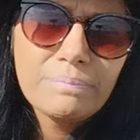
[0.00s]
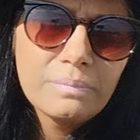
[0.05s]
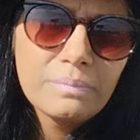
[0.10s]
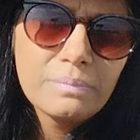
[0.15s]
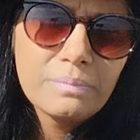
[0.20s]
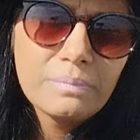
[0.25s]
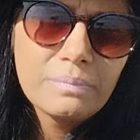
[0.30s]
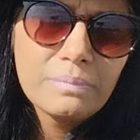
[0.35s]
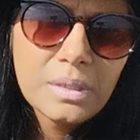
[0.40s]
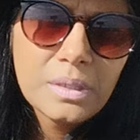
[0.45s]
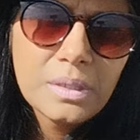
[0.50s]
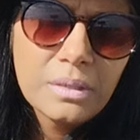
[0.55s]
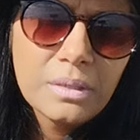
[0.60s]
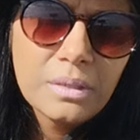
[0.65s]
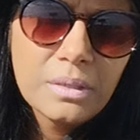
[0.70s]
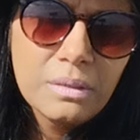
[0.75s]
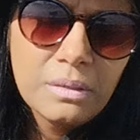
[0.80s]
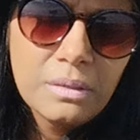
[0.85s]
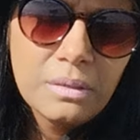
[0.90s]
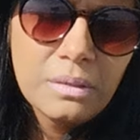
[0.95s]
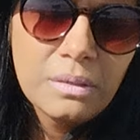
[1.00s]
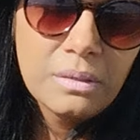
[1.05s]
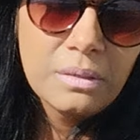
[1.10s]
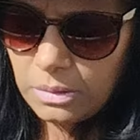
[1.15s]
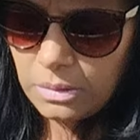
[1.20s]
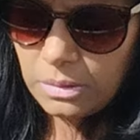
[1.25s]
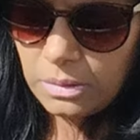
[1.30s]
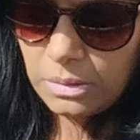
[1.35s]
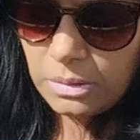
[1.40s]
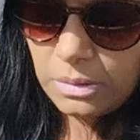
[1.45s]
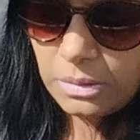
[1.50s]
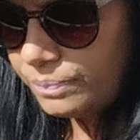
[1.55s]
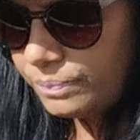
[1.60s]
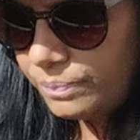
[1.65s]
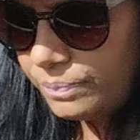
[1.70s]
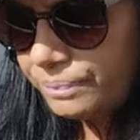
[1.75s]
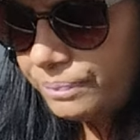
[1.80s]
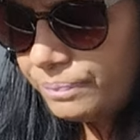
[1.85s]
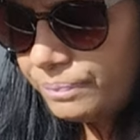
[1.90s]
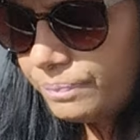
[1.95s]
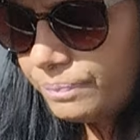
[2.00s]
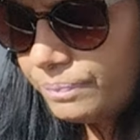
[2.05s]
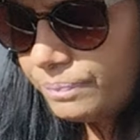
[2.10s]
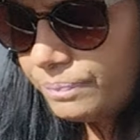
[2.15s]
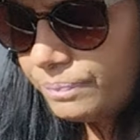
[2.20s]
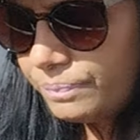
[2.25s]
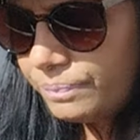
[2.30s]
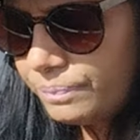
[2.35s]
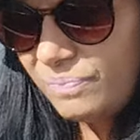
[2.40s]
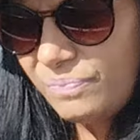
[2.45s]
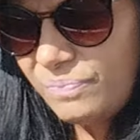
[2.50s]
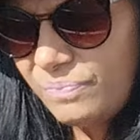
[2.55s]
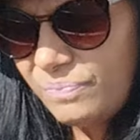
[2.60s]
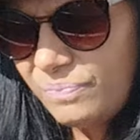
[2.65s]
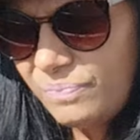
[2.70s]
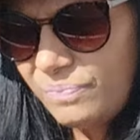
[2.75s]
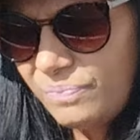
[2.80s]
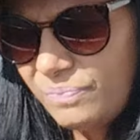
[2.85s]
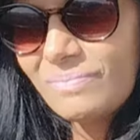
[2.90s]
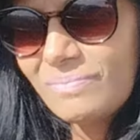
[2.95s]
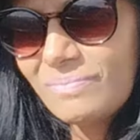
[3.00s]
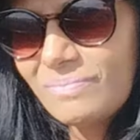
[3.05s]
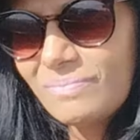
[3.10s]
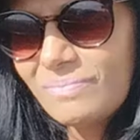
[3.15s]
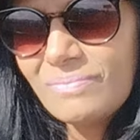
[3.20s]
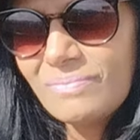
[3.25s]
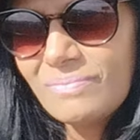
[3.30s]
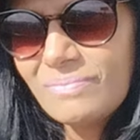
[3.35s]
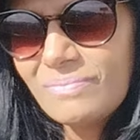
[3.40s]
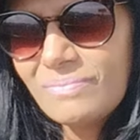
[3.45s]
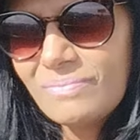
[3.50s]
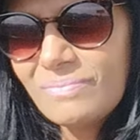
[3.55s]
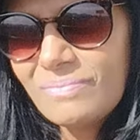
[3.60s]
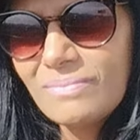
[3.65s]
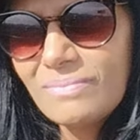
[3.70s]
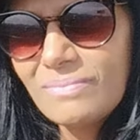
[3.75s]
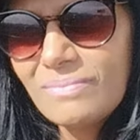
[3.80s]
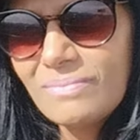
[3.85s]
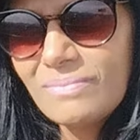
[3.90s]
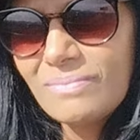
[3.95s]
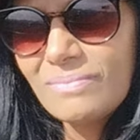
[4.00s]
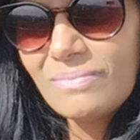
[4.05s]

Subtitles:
(silence)